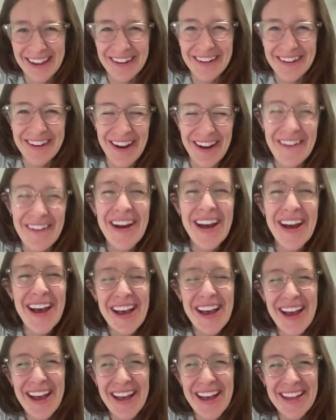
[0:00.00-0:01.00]
you know,
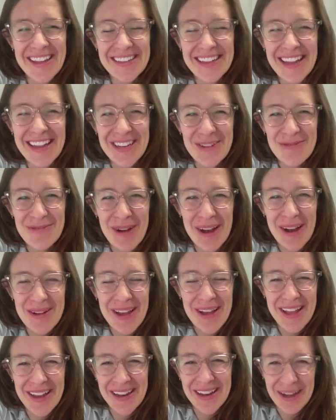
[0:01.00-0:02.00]
and and you might
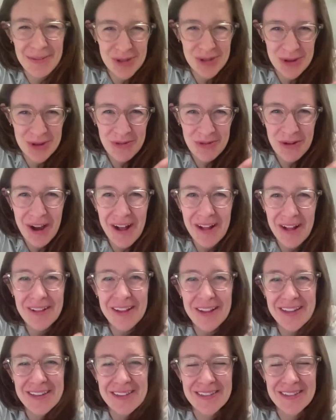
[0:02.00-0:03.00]
and I'm doing well
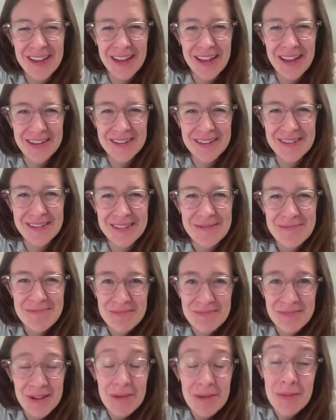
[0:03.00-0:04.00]
and and
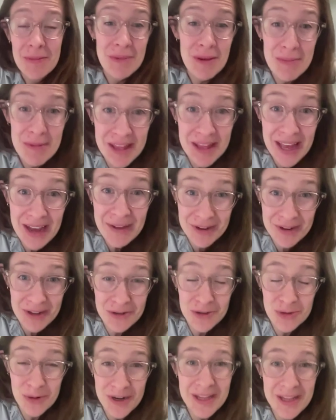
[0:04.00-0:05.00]
I mean, maybe they have
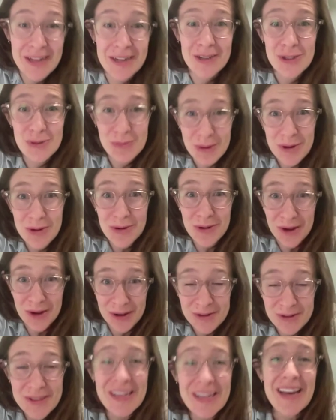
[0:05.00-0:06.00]
another 20 years, but who
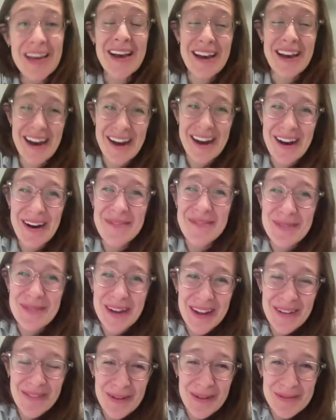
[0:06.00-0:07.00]
knows? Um,
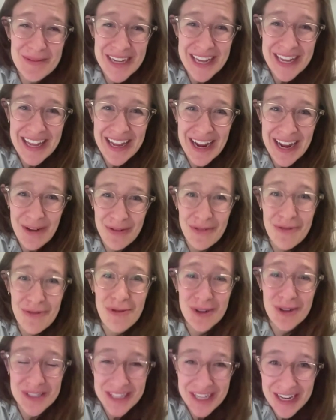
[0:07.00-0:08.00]
but if I'm taking care of a
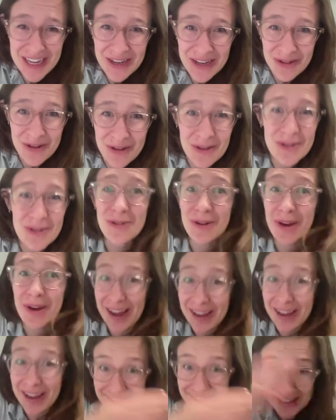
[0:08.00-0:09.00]
14 year old who
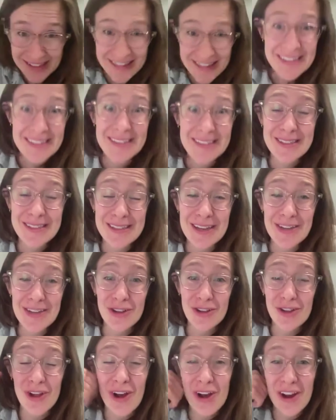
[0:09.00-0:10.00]
has such
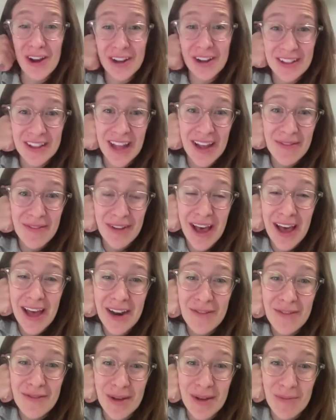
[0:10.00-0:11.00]
a long life
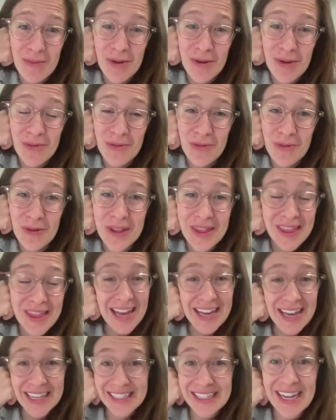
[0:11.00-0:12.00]
ahead of them with
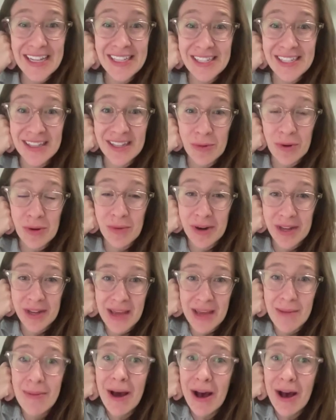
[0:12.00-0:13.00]
that intestine that we want to
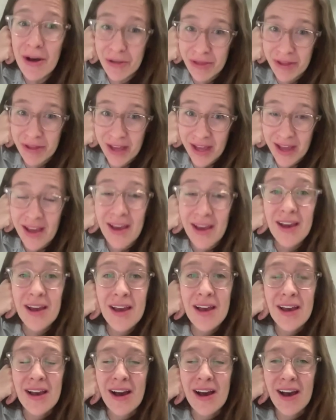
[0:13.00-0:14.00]
keep healthy,
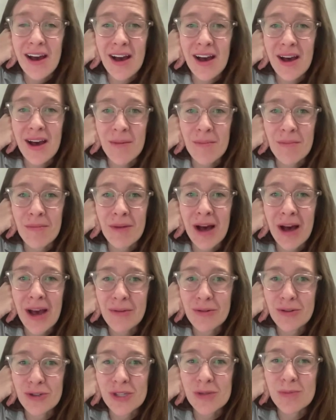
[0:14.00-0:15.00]
um,
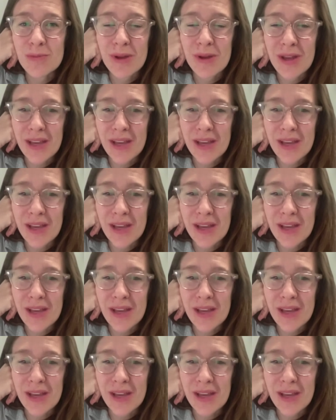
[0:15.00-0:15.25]
I would just